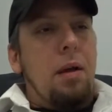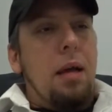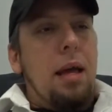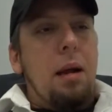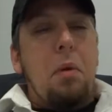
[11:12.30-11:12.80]

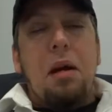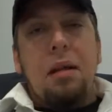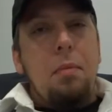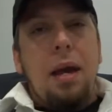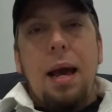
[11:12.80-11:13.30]
And I'm not
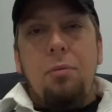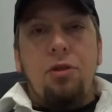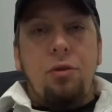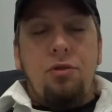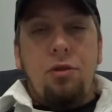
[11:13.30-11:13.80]
claiming
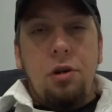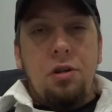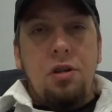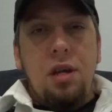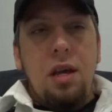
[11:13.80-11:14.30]
absolute
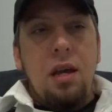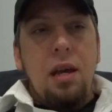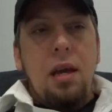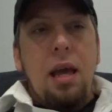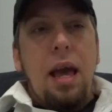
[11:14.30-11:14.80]
certainty,
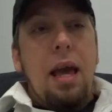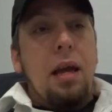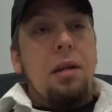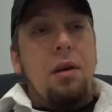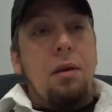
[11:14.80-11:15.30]

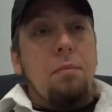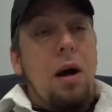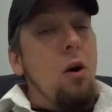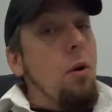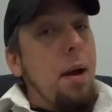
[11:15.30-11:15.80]
and
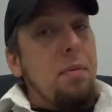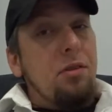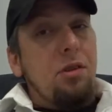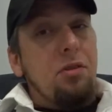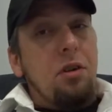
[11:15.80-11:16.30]
all my
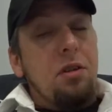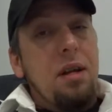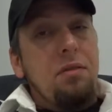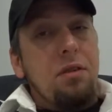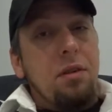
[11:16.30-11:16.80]
positions are
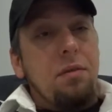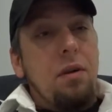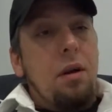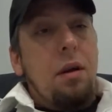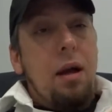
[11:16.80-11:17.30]
tentative.
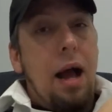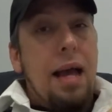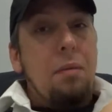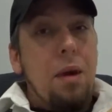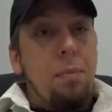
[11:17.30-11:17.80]
I
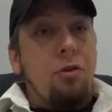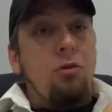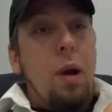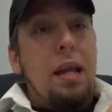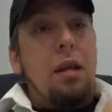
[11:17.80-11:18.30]
can be
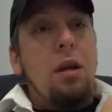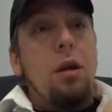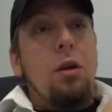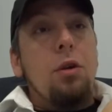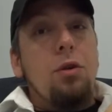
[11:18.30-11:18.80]

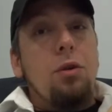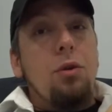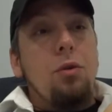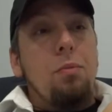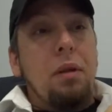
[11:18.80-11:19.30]
persuaded
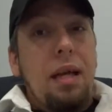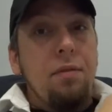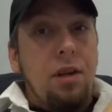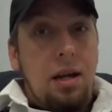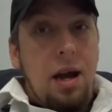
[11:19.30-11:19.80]
to
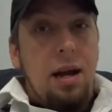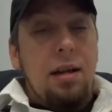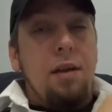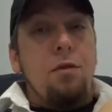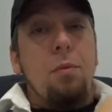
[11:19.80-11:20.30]
believe in a
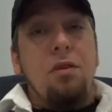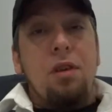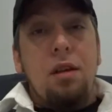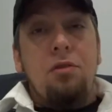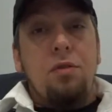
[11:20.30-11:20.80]
God if you
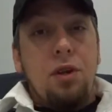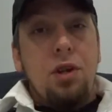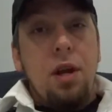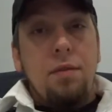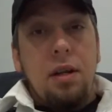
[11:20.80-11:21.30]
present
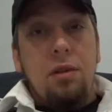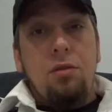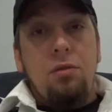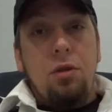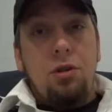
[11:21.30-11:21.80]
sufficient
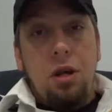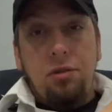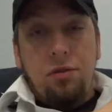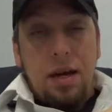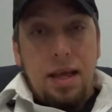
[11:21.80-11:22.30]
evidence to
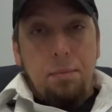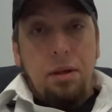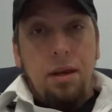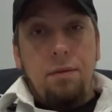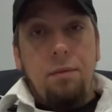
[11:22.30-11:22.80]
justify that
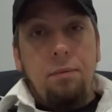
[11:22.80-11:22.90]
belief.